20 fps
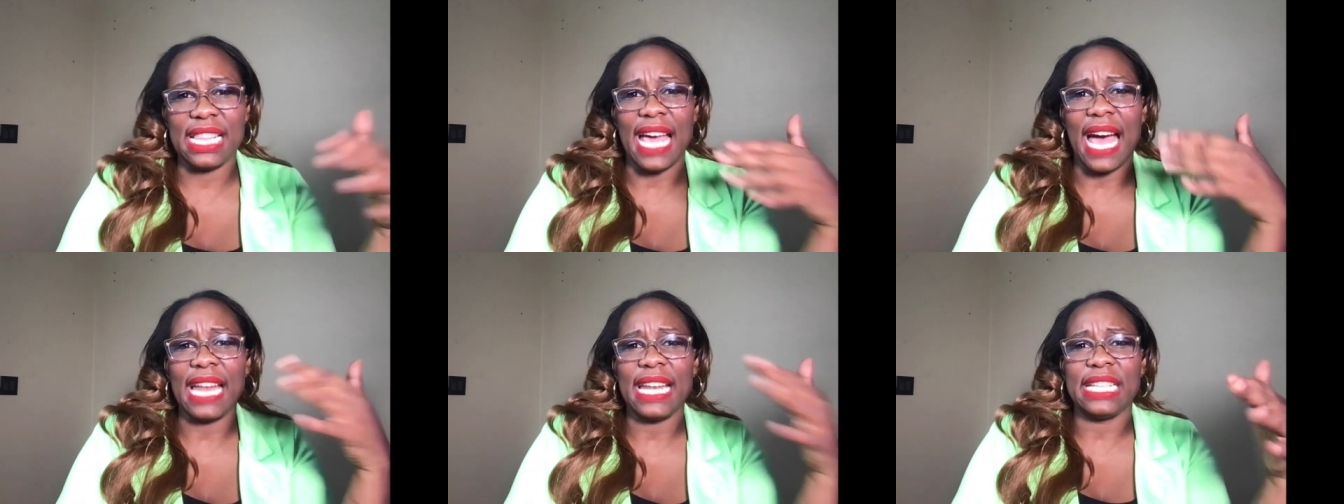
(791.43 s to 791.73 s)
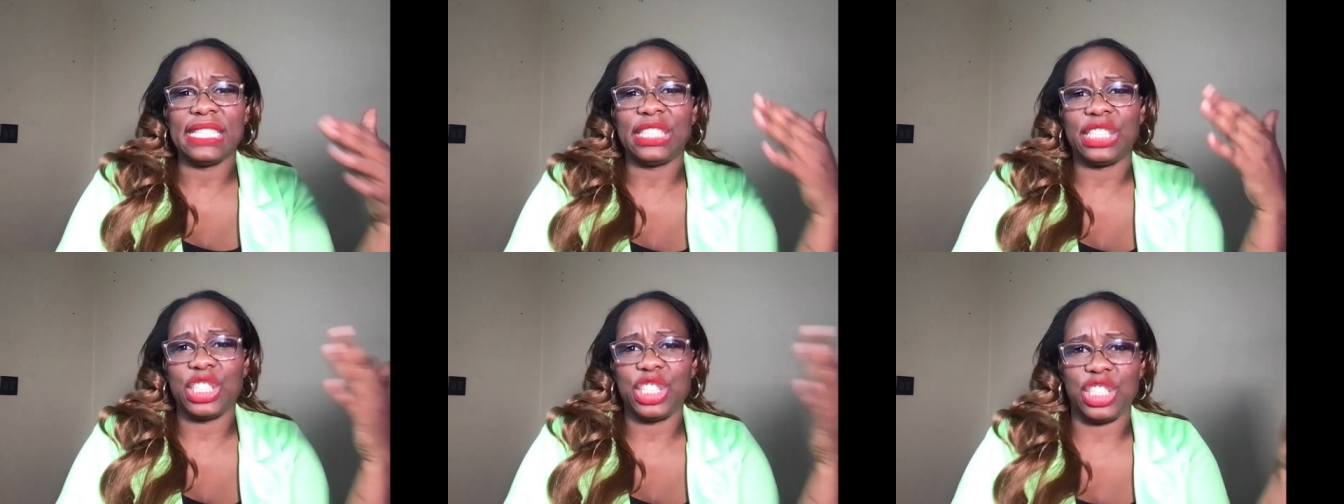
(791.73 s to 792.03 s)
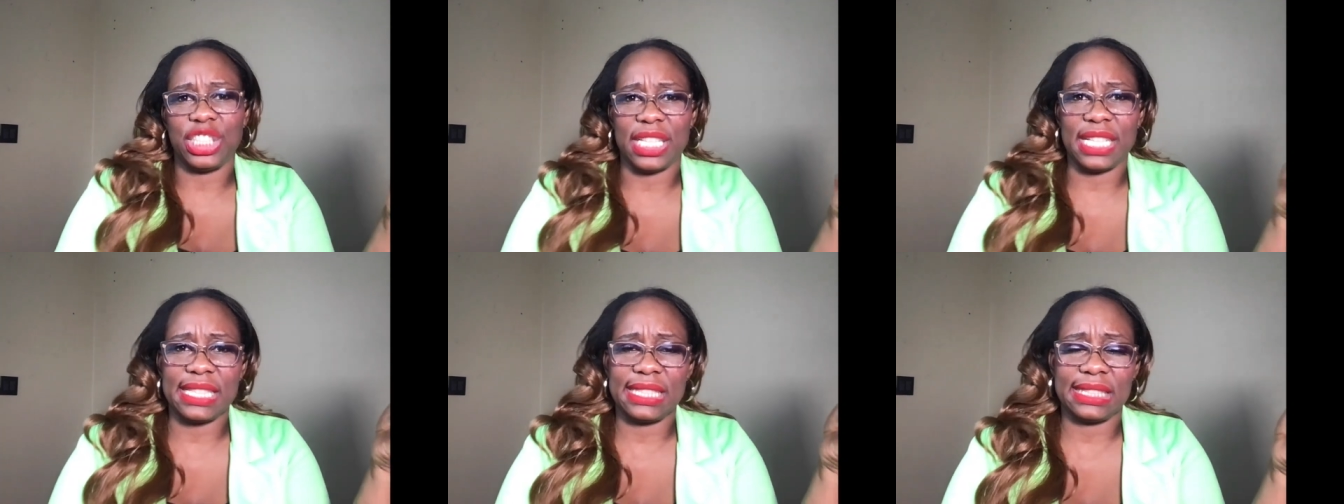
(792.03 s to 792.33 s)
That is the
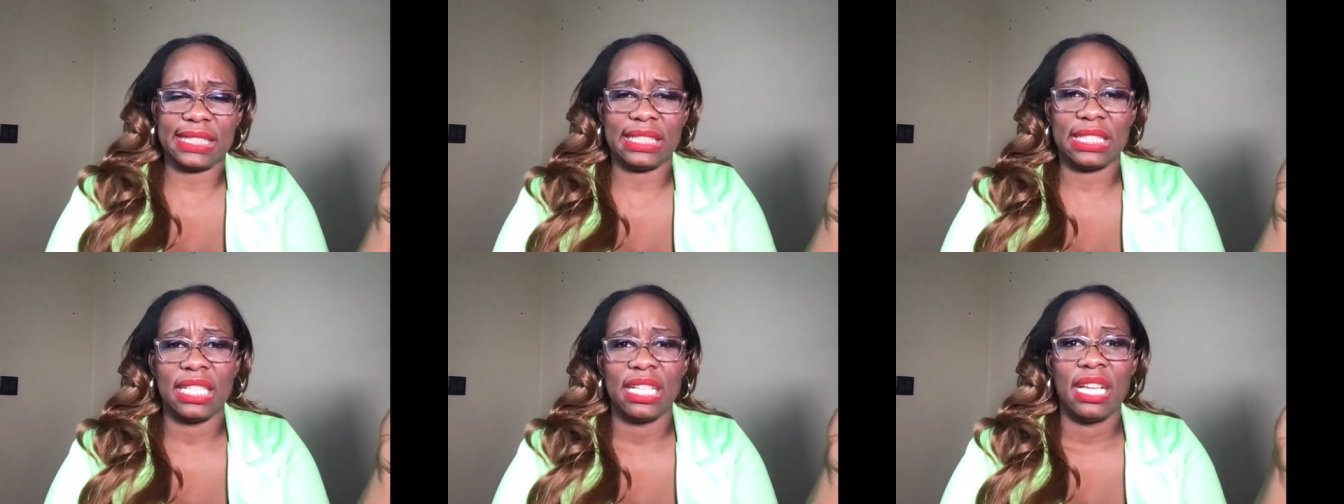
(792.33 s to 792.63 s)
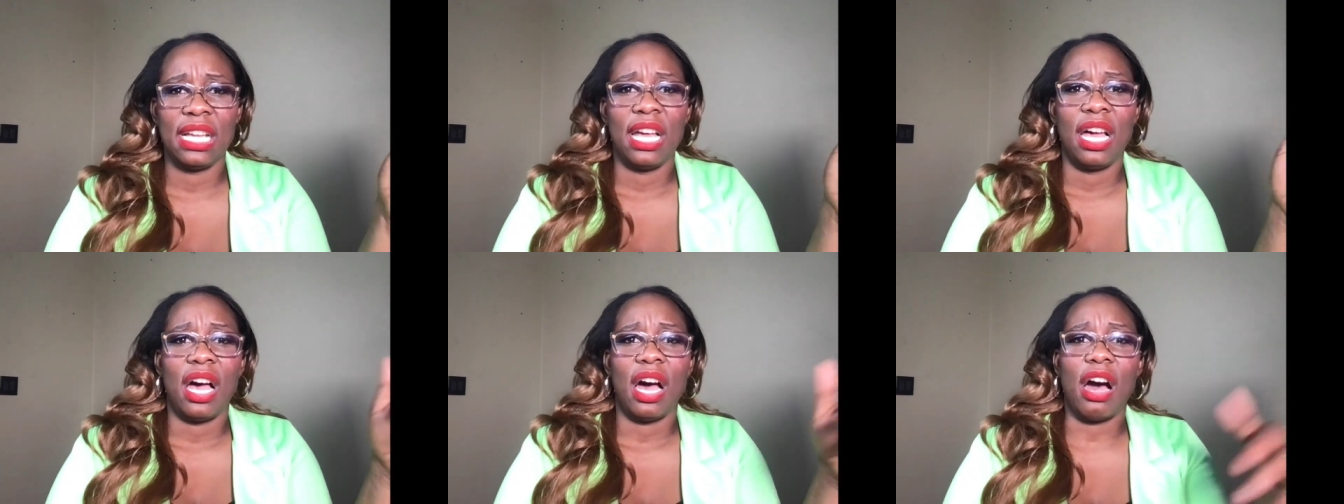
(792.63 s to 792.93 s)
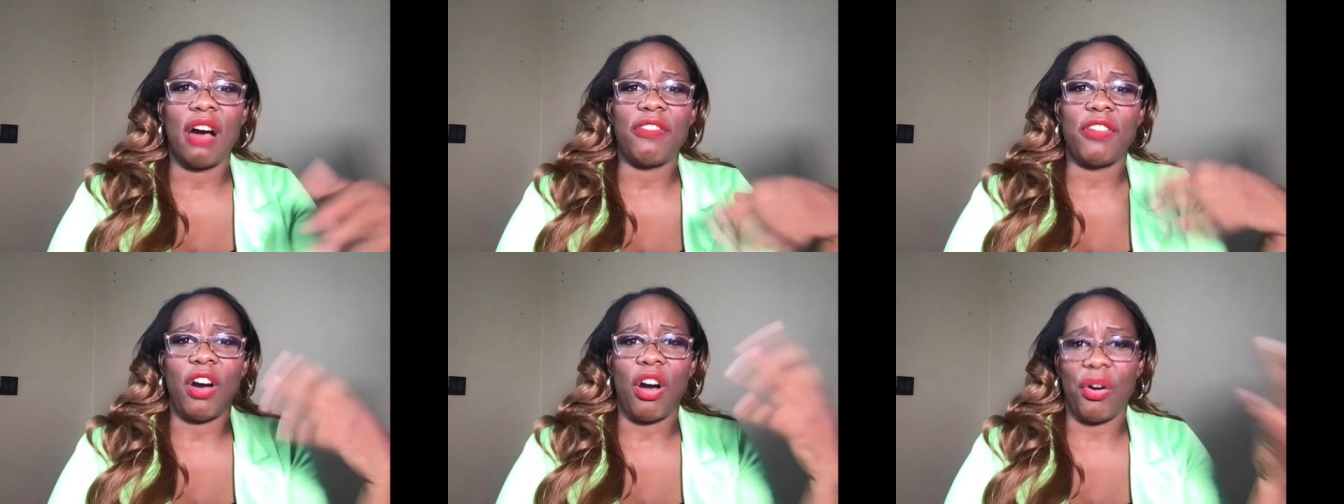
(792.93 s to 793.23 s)
gist
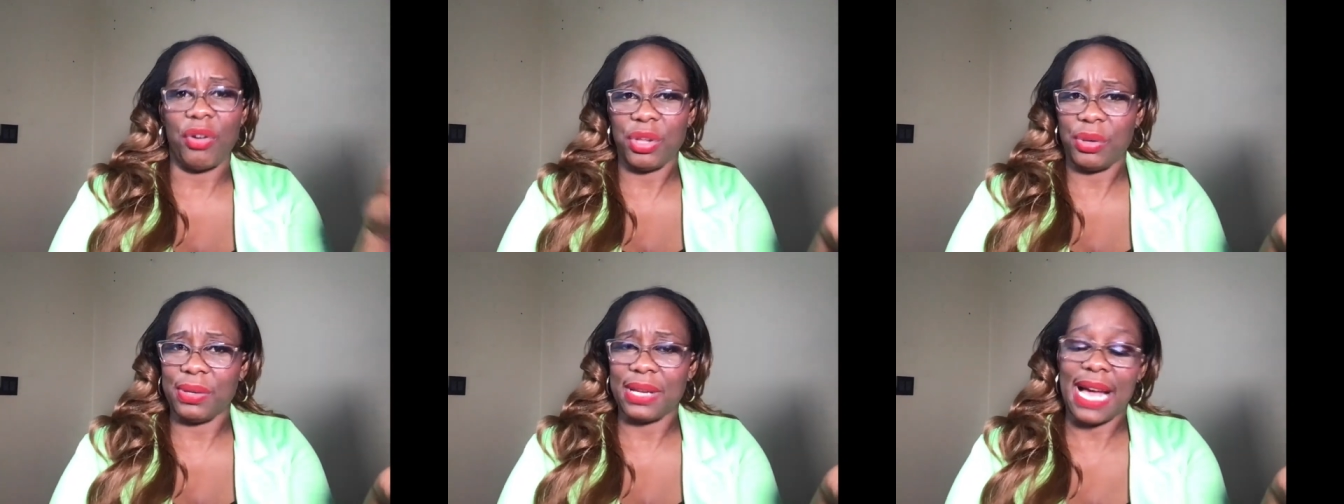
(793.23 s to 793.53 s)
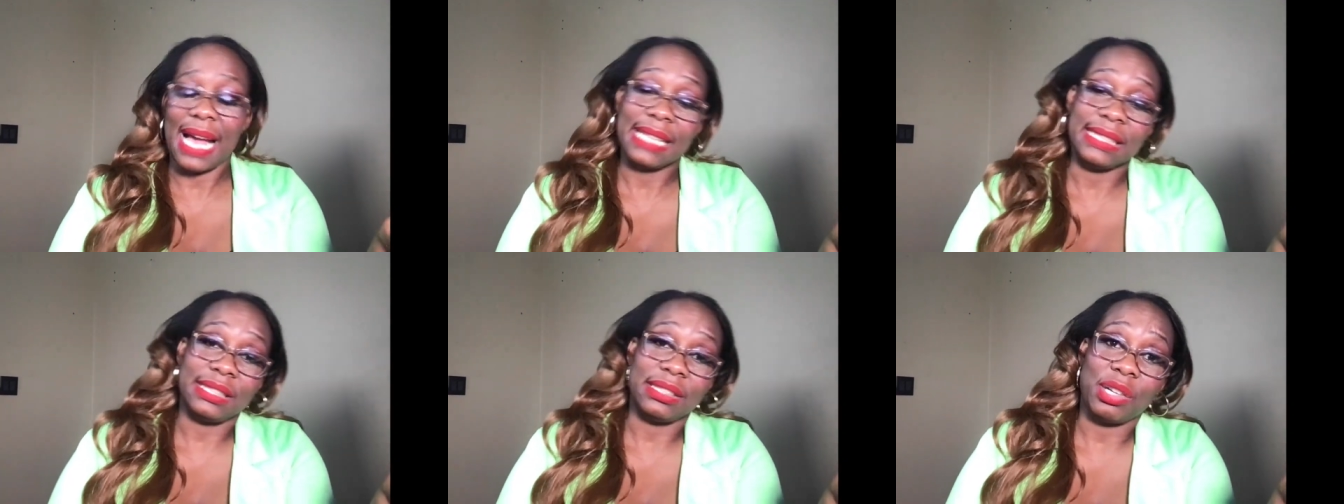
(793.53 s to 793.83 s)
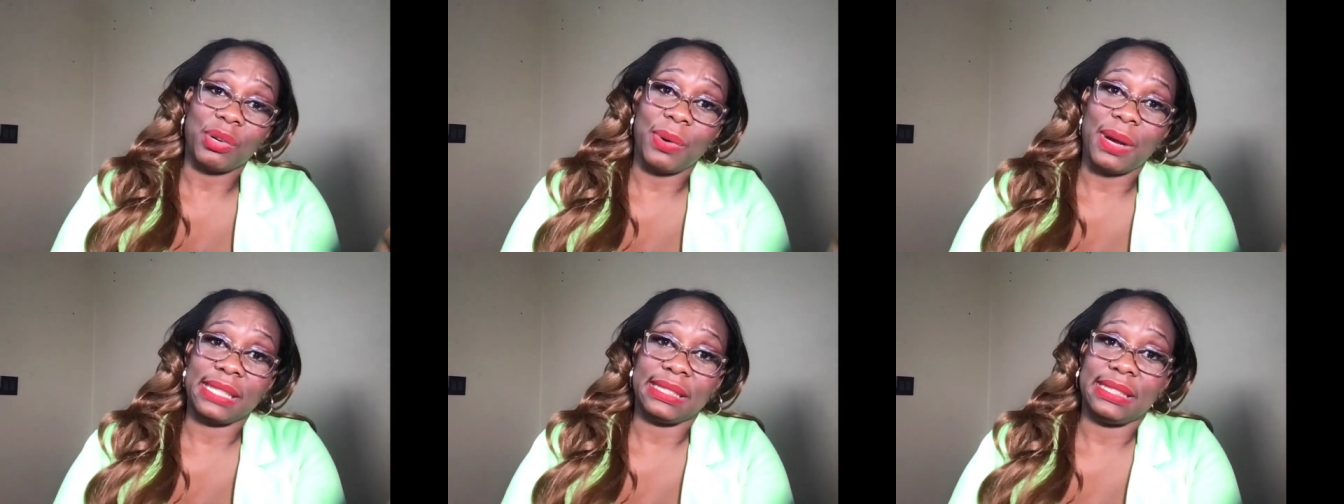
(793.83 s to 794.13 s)
of how you would answer
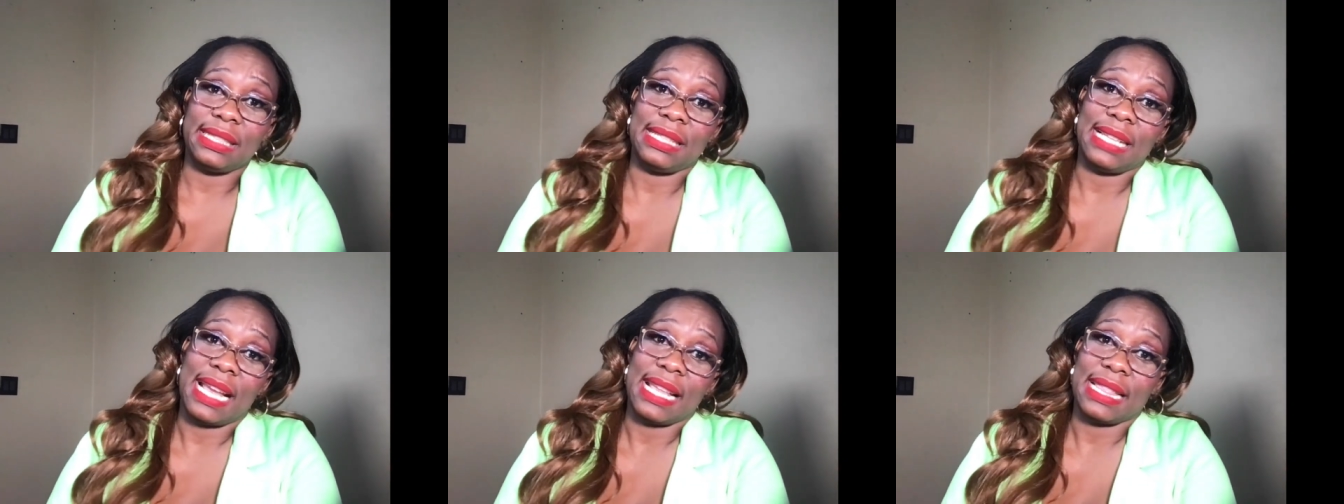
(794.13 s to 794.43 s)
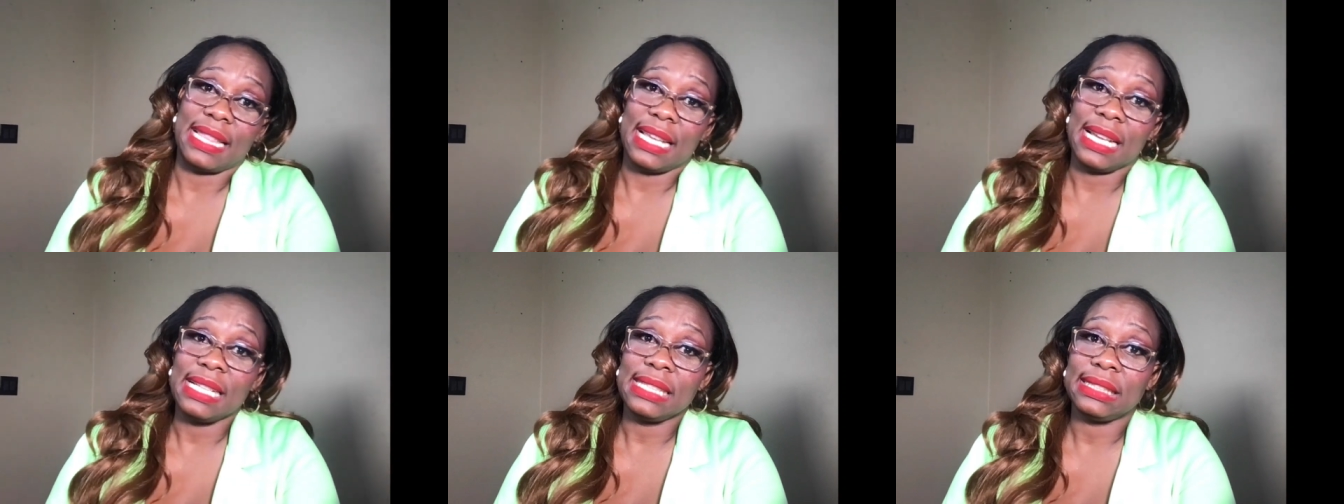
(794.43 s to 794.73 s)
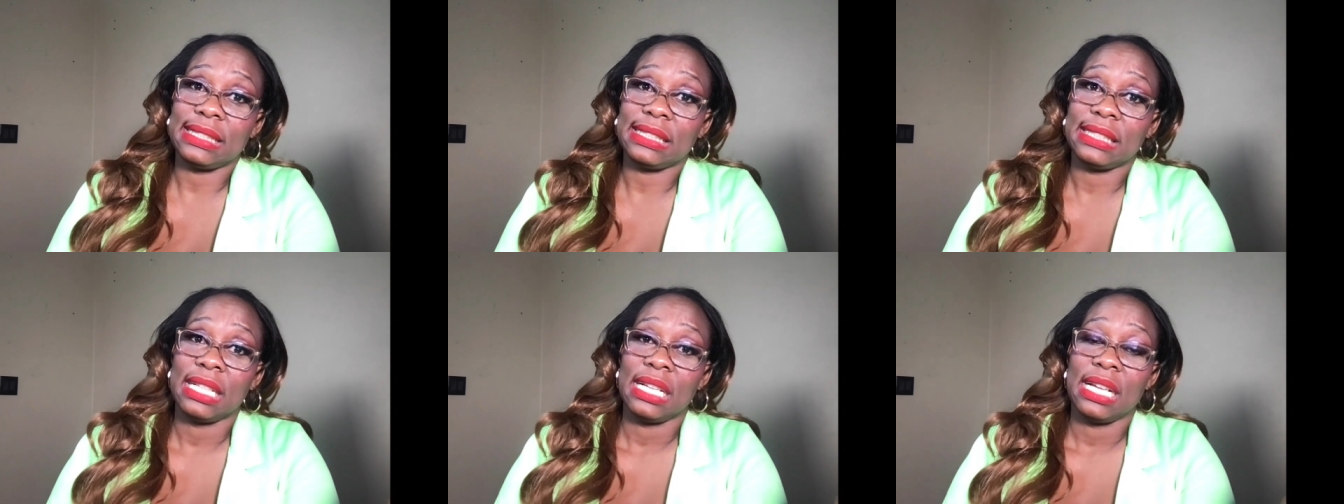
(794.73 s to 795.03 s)
a question like this.